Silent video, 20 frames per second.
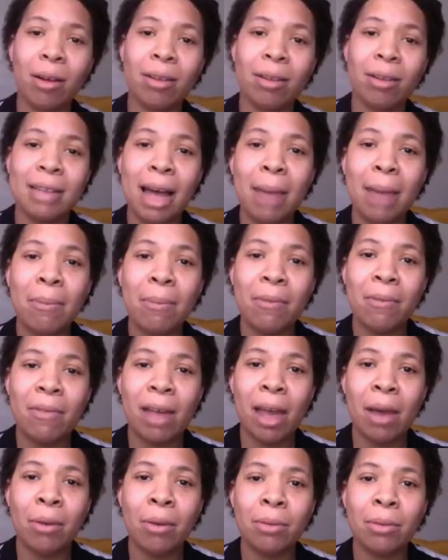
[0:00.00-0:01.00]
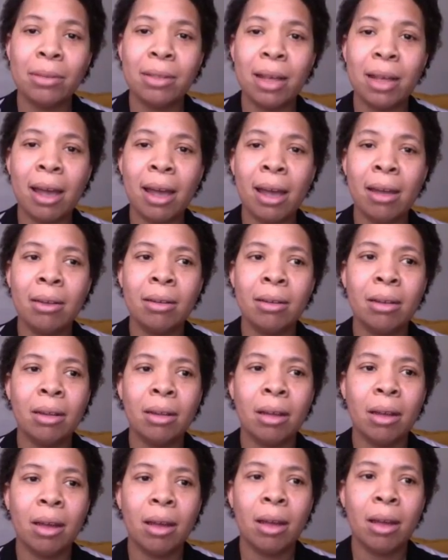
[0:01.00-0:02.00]
on top of that was that
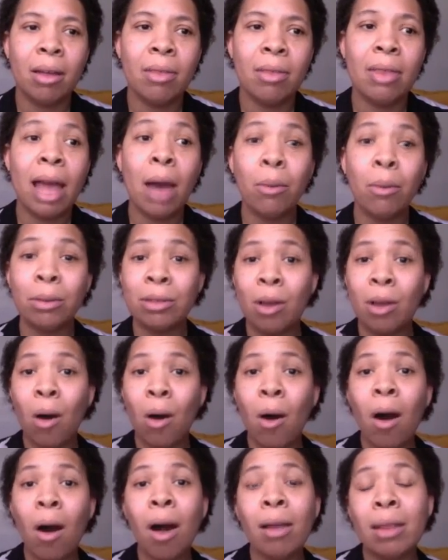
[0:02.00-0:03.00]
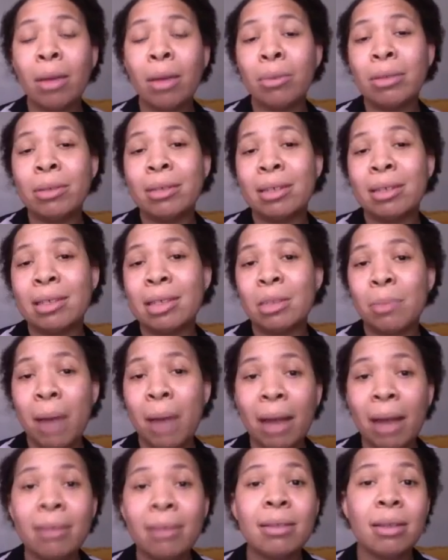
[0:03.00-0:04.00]
that was all that was
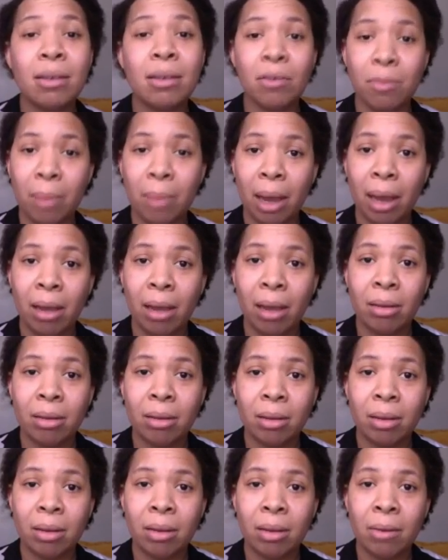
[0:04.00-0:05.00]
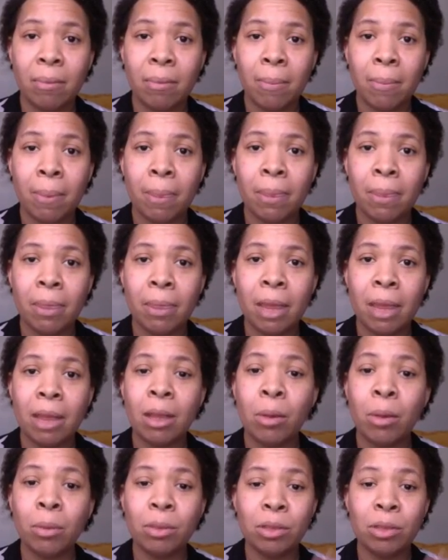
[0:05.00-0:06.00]
expected of me. That
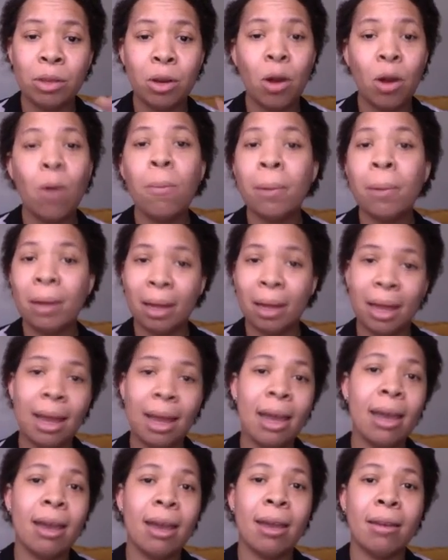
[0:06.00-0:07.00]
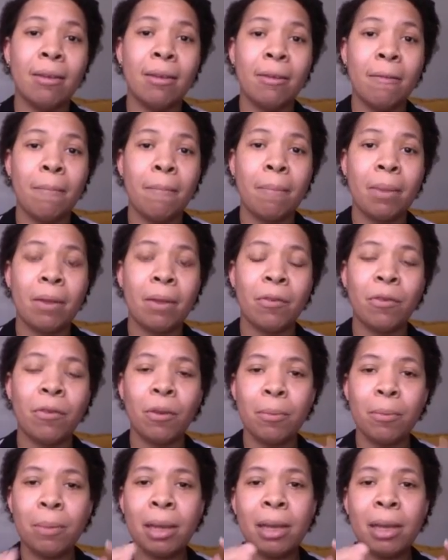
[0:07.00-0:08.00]
there was no plan
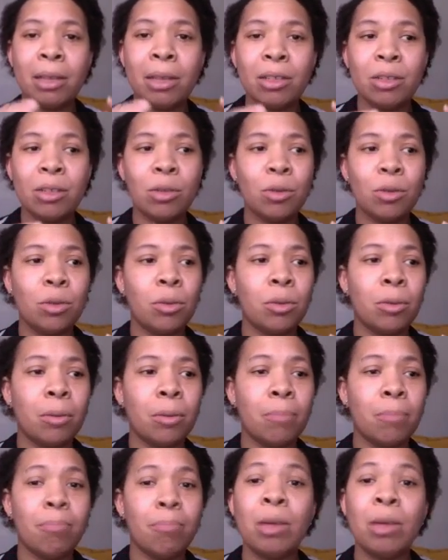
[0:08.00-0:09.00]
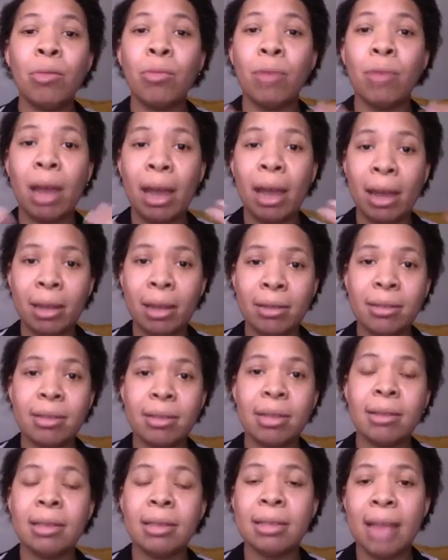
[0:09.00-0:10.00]
for me to be raised
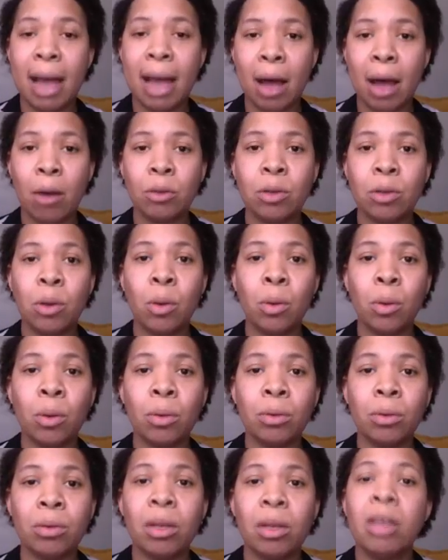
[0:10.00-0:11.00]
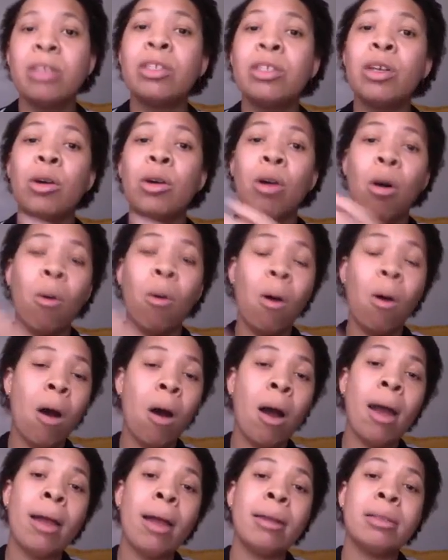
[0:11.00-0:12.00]
in this household, to go
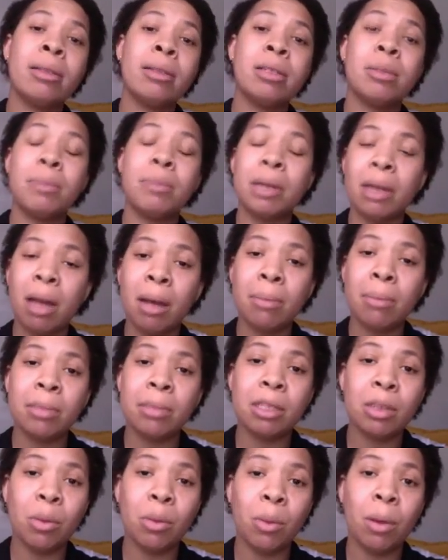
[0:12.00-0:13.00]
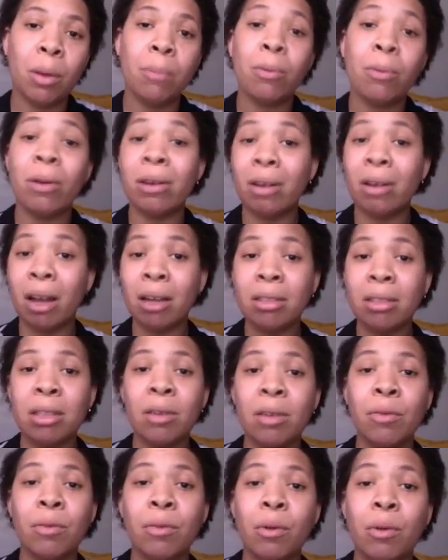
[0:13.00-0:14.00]
on to become someone
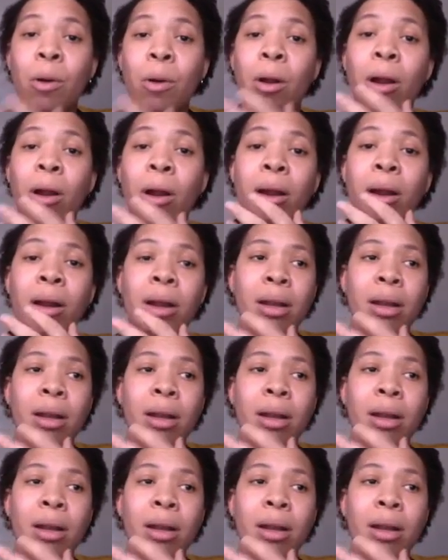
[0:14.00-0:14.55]
productive or